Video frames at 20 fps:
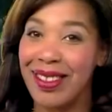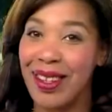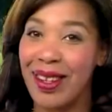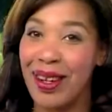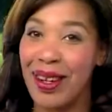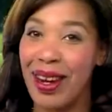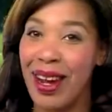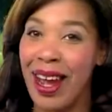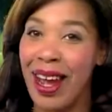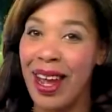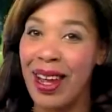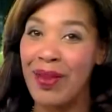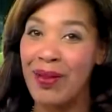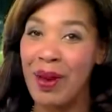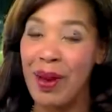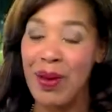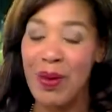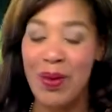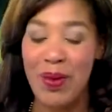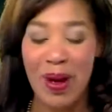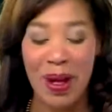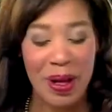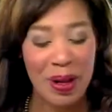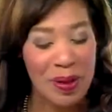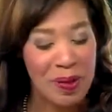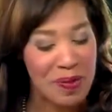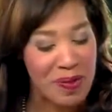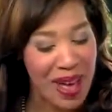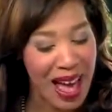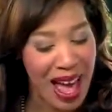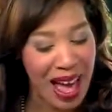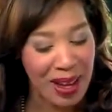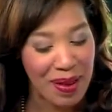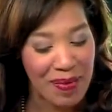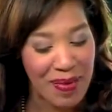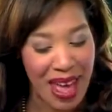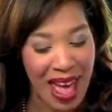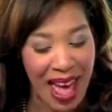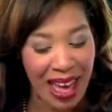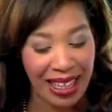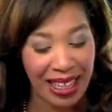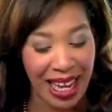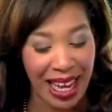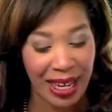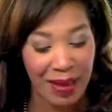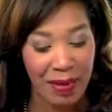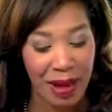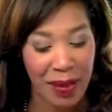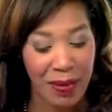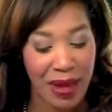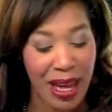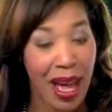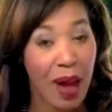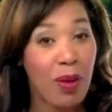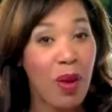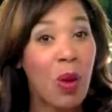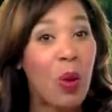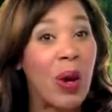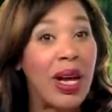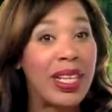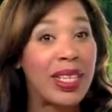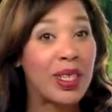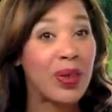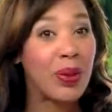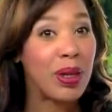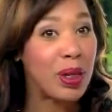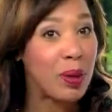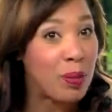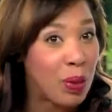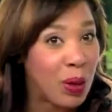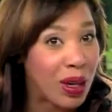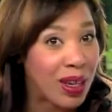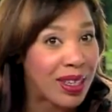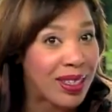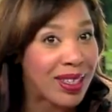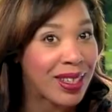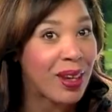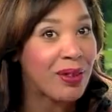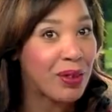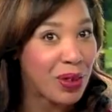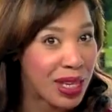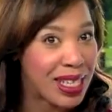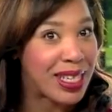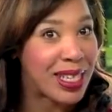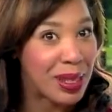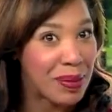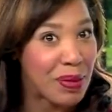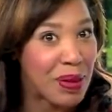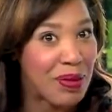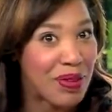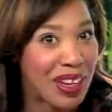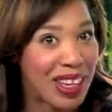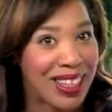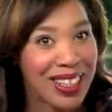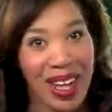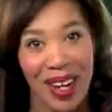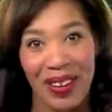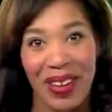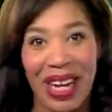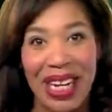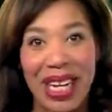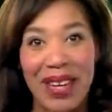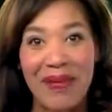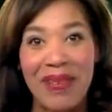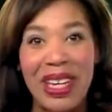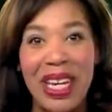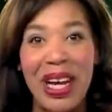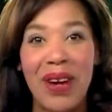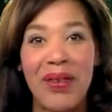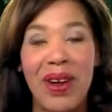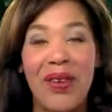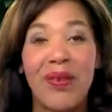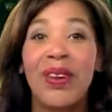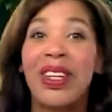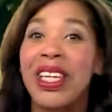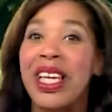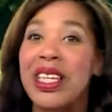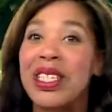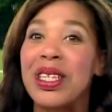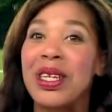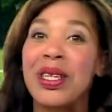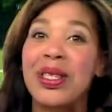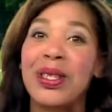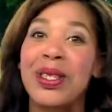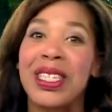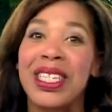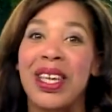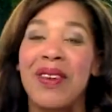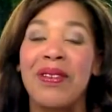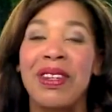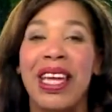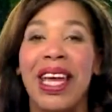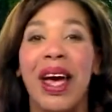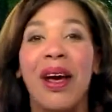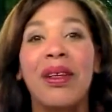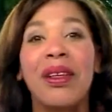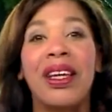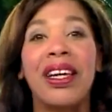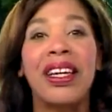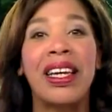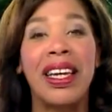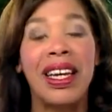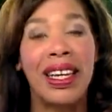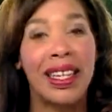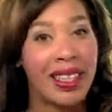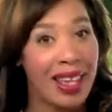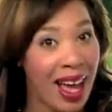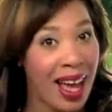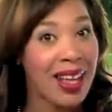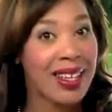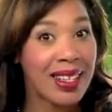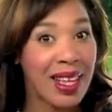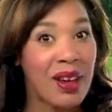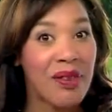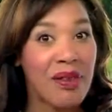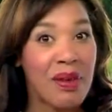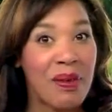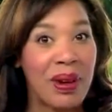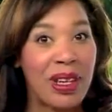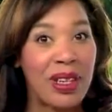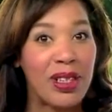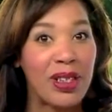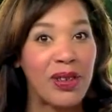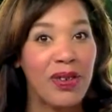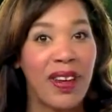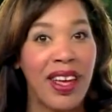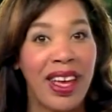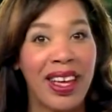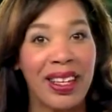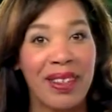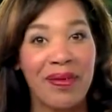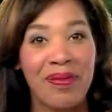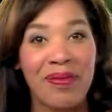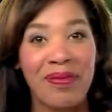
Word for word: All right. Well, welcome back, Matt. And maybe I will wait to read the book until after I see the movie. All right. Keep it here. We have one last look at your seven day outlook next, live from Main and Gervais.